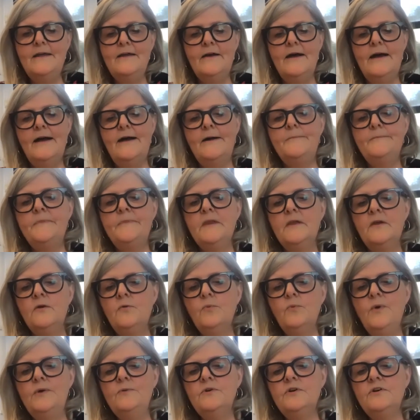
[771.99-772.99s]

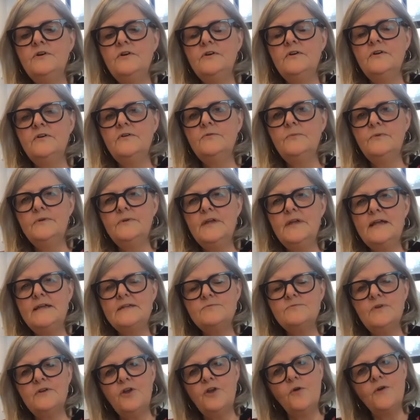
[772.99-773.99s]
as
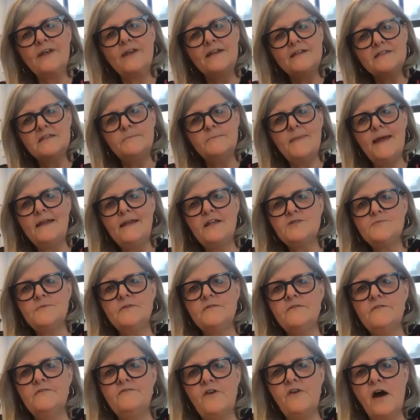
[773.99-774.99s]
we're going into the management of
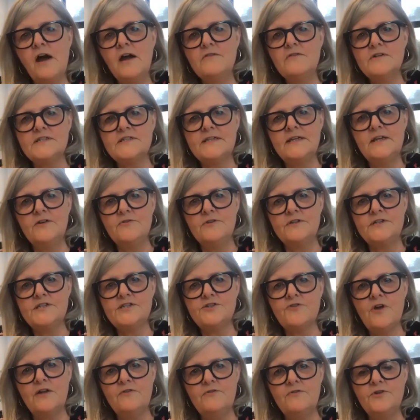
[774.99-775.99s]
the virus here in
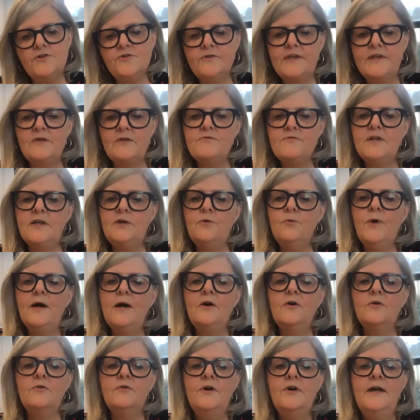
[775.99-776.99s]
Australia and doing that really
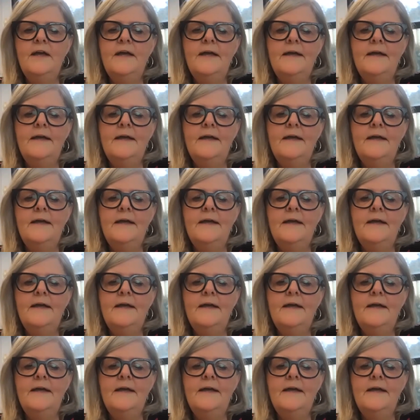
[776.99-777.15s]
well,